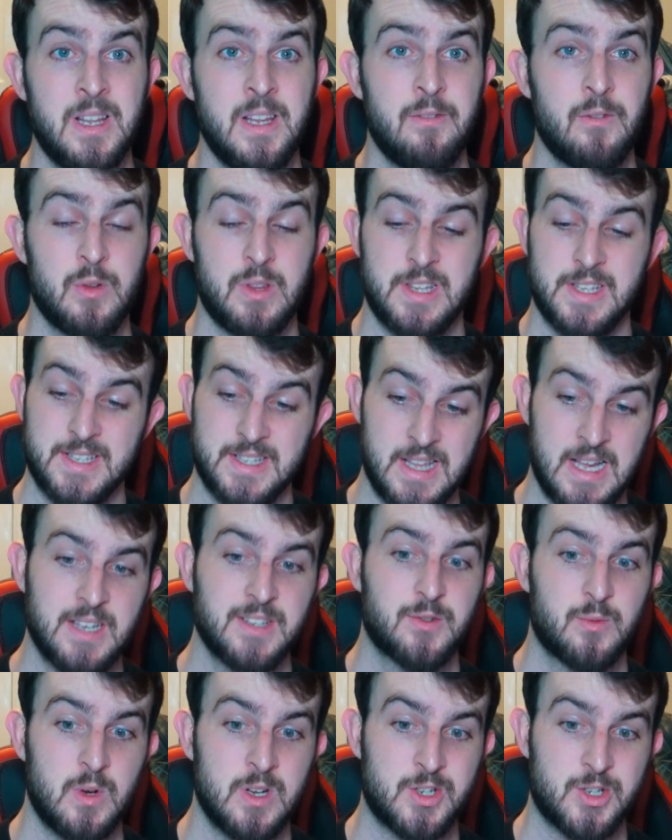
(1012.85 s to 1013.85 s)
All right, I'm gonna leave it with
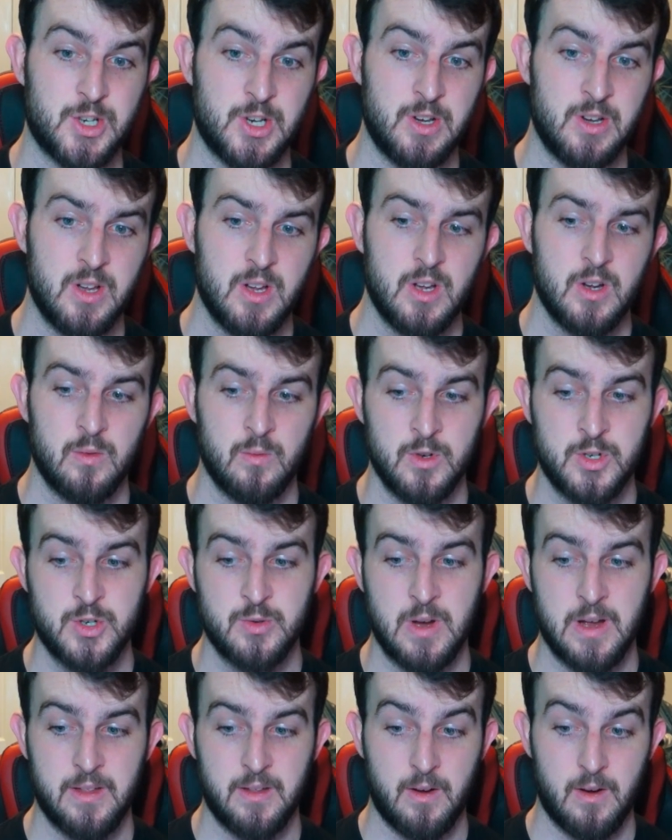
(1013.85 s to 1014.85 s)
this last question.
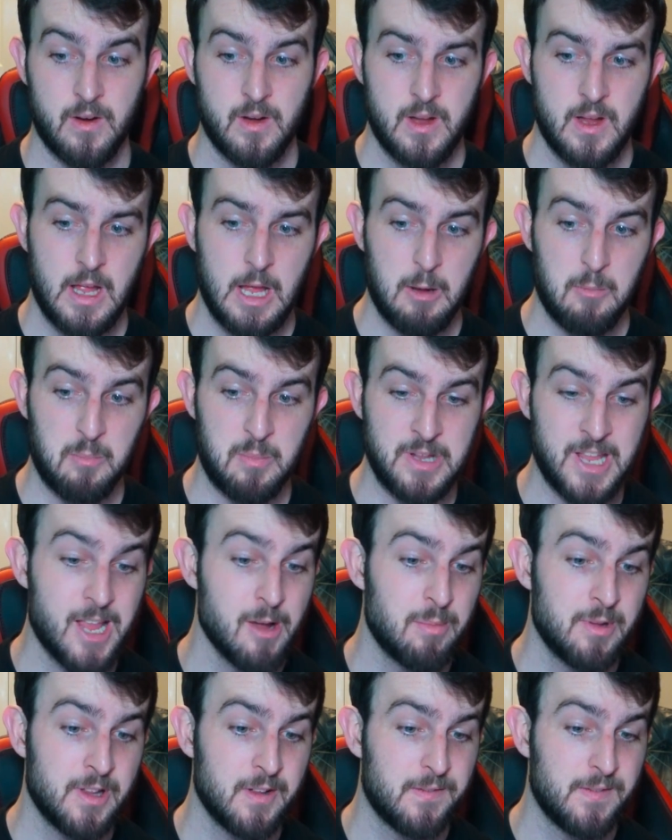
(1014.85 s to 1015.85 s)
Would you rather
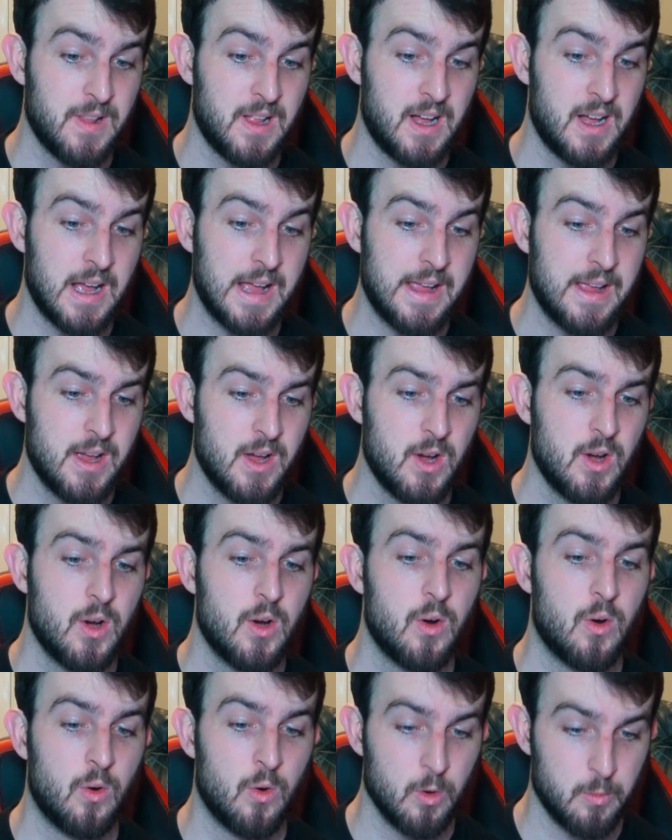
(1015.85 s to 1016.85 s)
be able to fly,
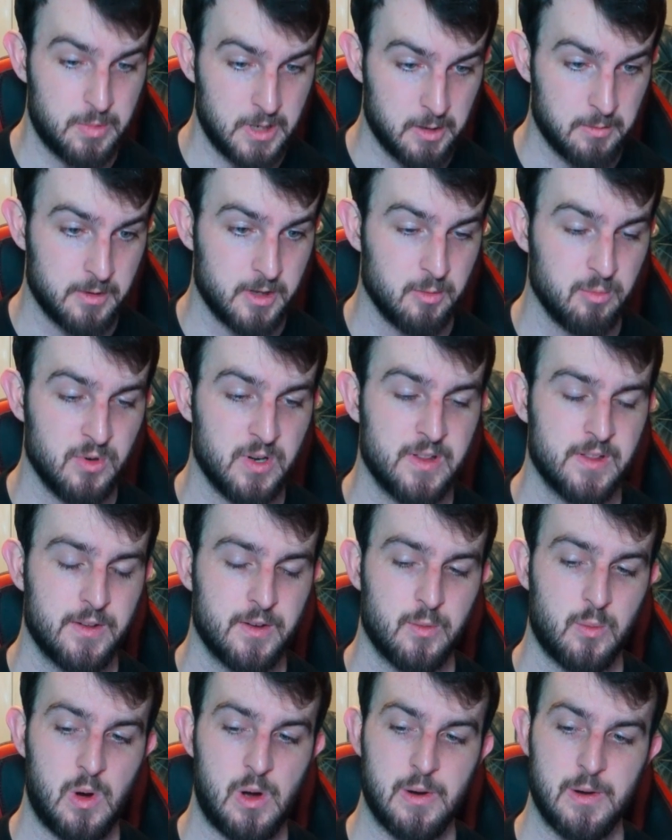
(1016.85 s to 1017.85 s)
or be able to
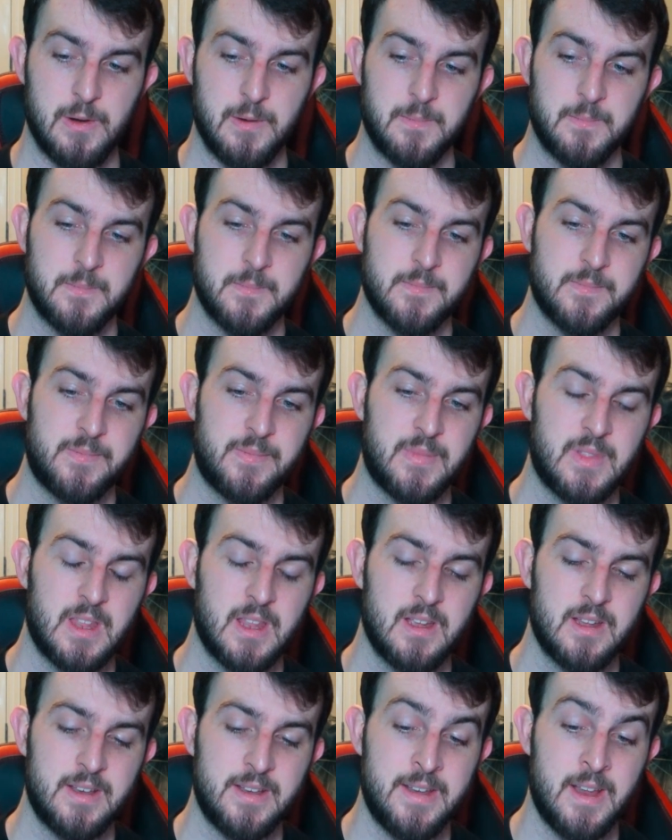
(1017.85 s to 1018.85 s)
breathe underwater.
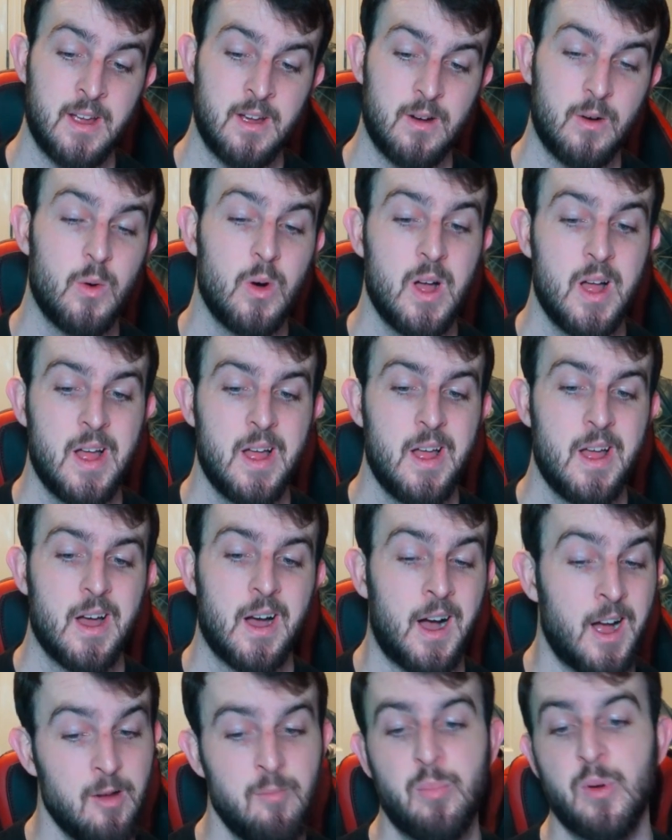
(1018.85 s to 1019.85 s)
Now,
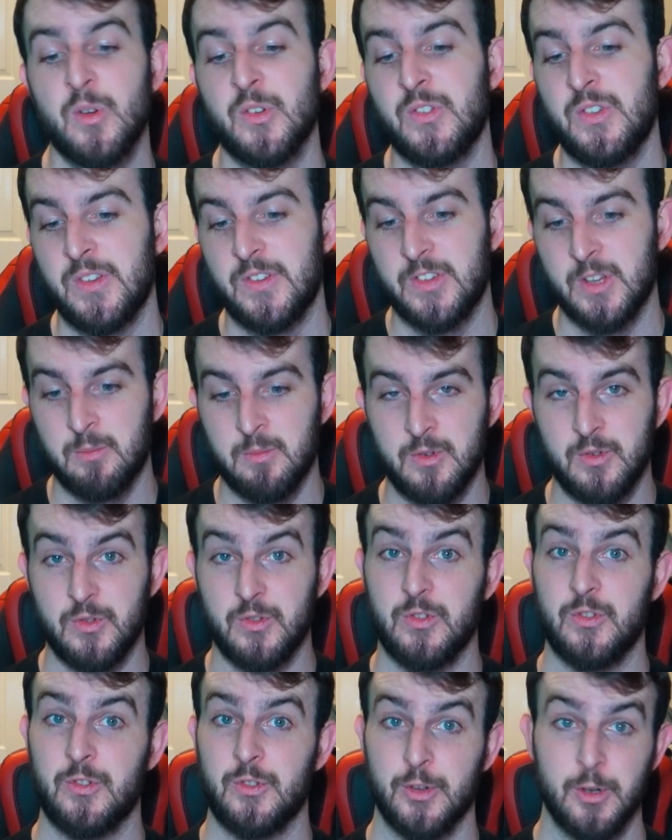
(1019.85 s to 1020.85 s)
I'm personally
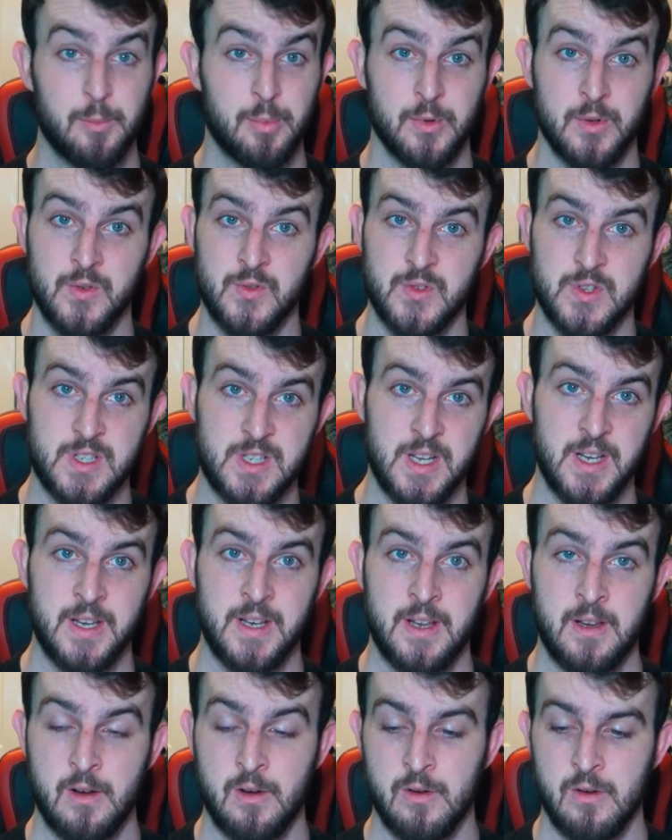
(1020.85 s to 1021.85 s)
someone who's super
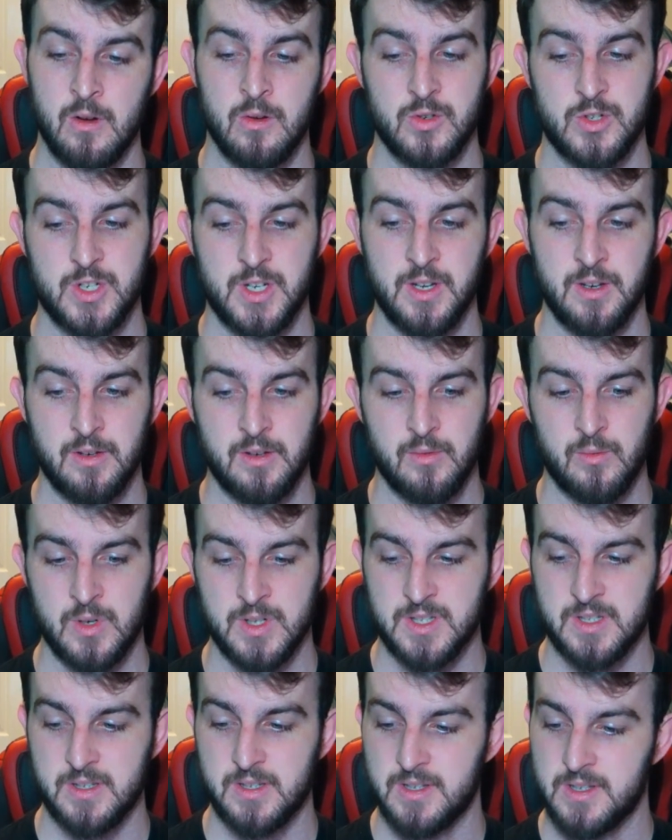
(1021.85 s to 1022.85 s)
interested in our
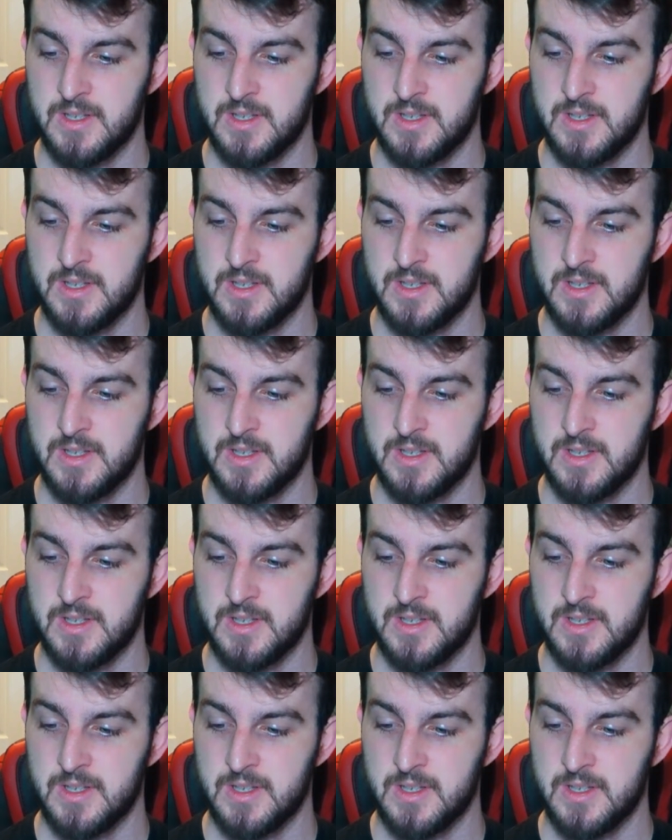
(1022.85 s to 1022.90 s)
ocean,